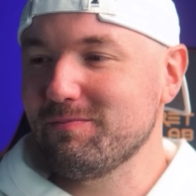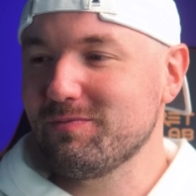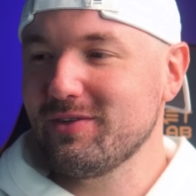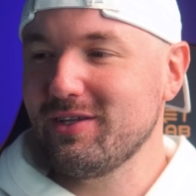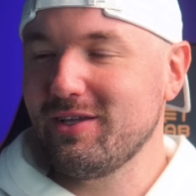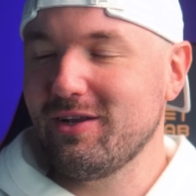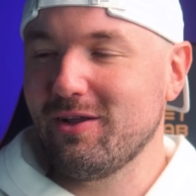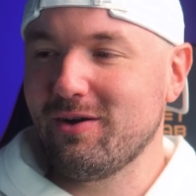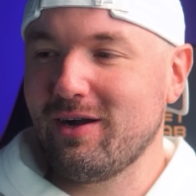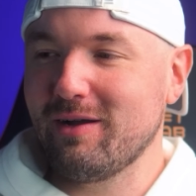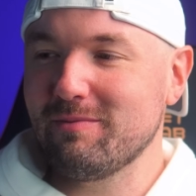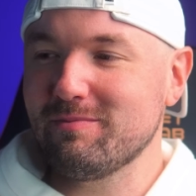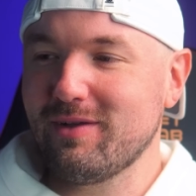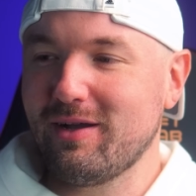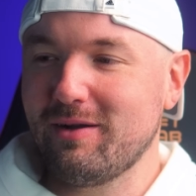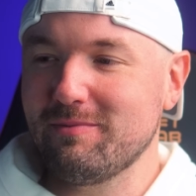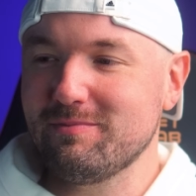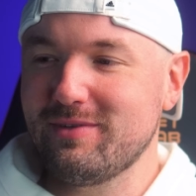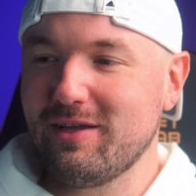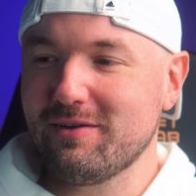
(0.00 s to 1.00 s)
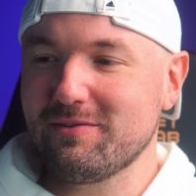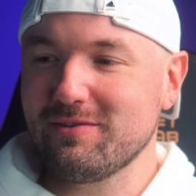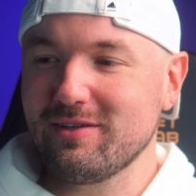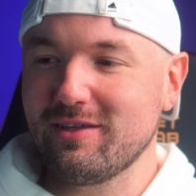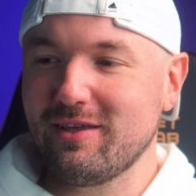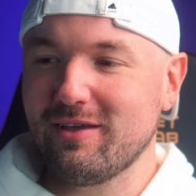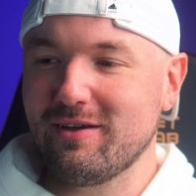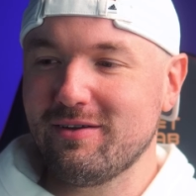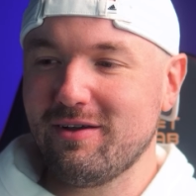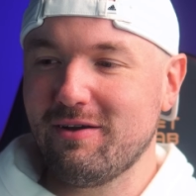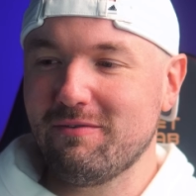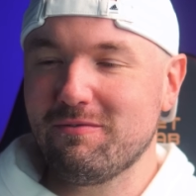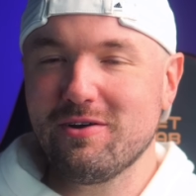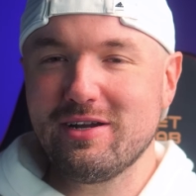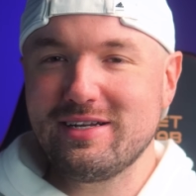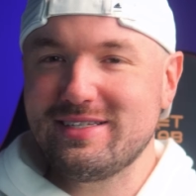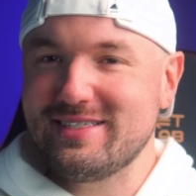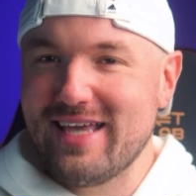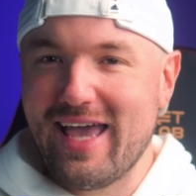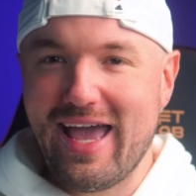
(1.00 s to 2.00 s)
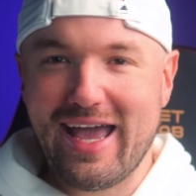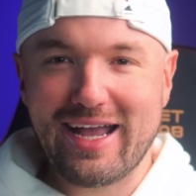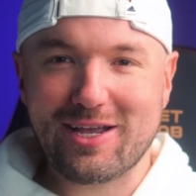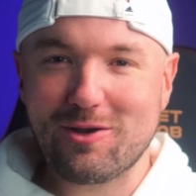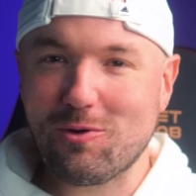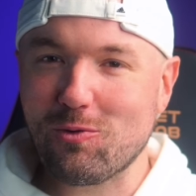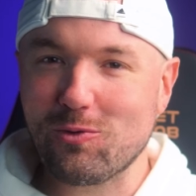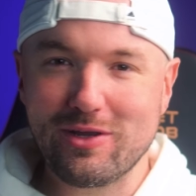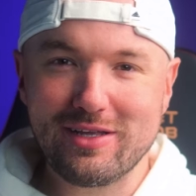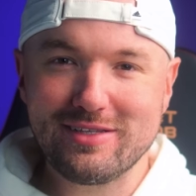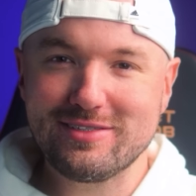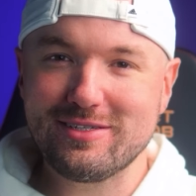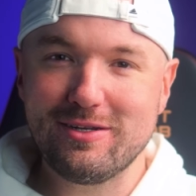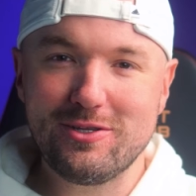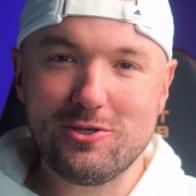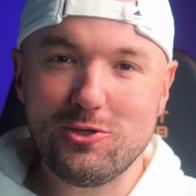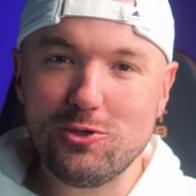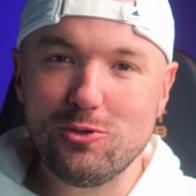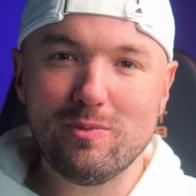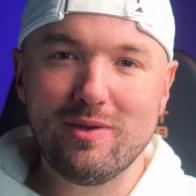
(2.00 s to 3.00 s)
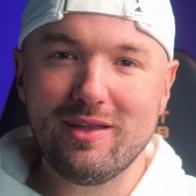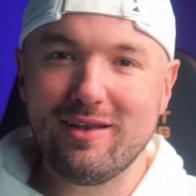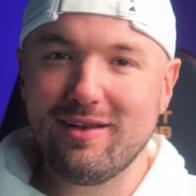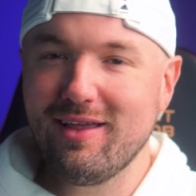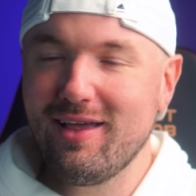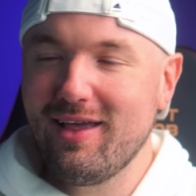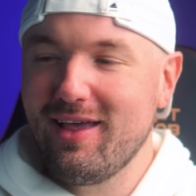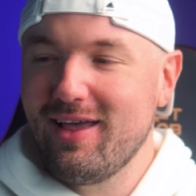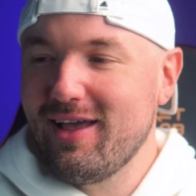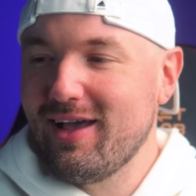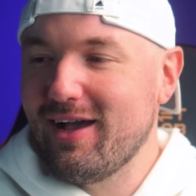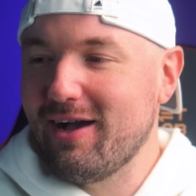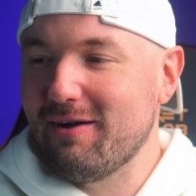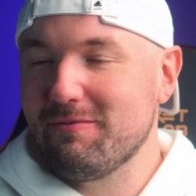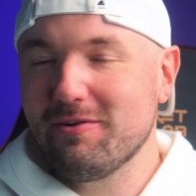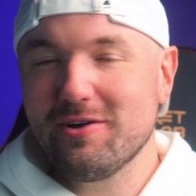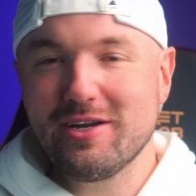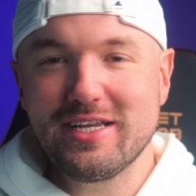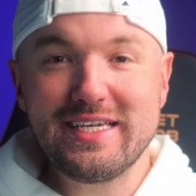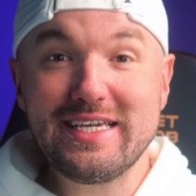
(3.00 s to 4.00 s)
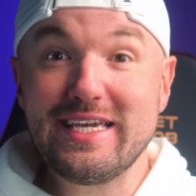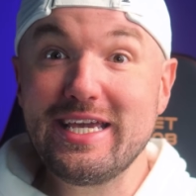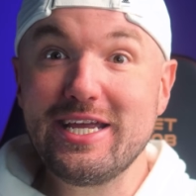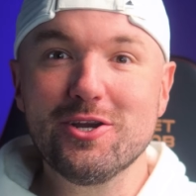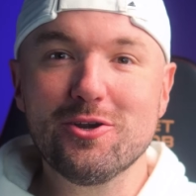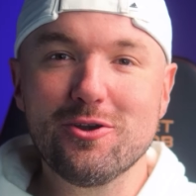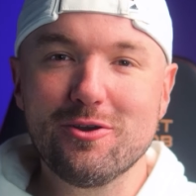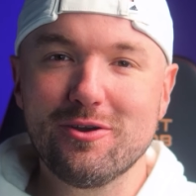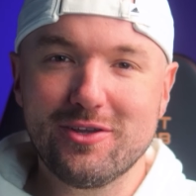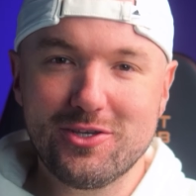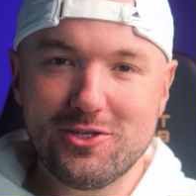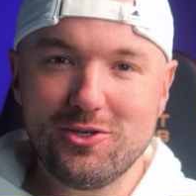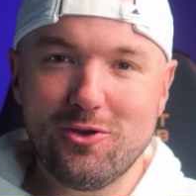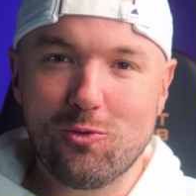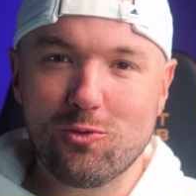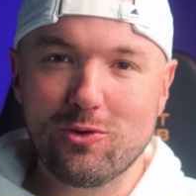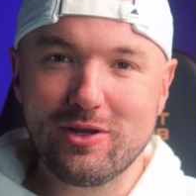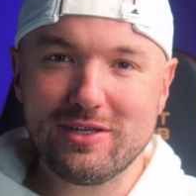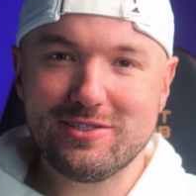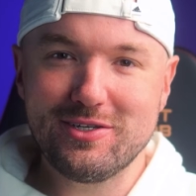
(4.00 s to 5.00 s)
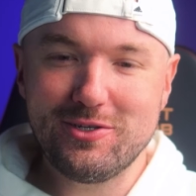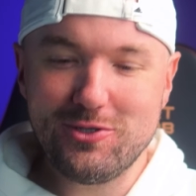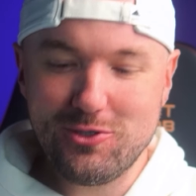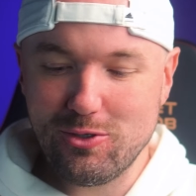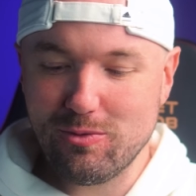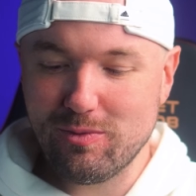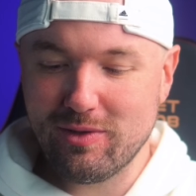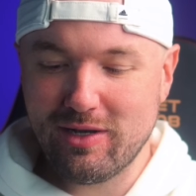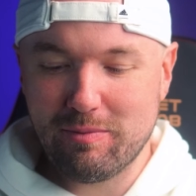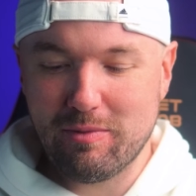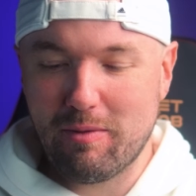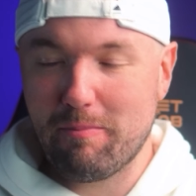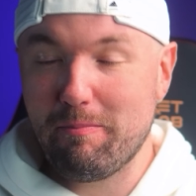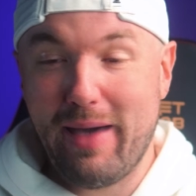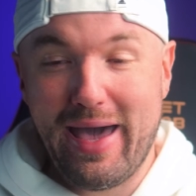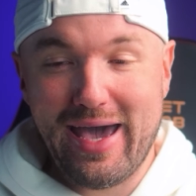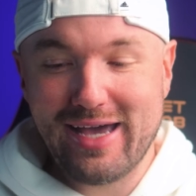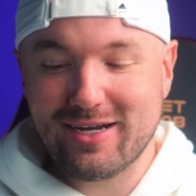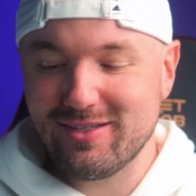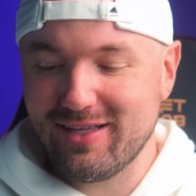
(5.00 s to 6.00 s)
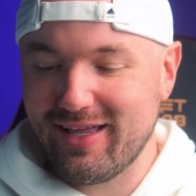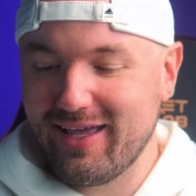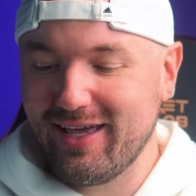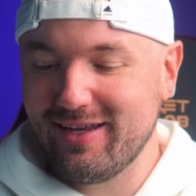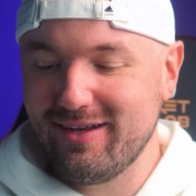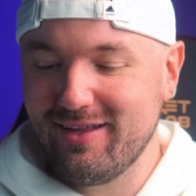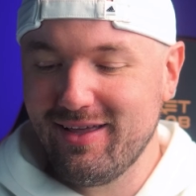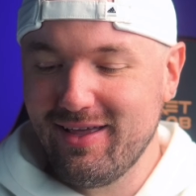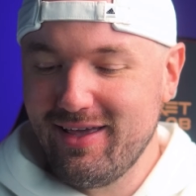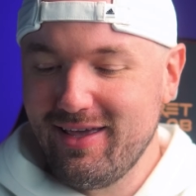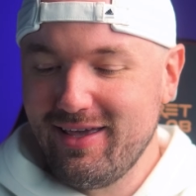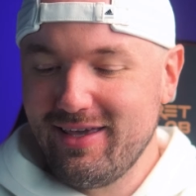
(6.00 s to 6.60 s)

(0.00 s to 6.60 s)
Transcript: You know, I'm definitely a very tech-oriented human, a very gear-oriented human. I'm a paddle head.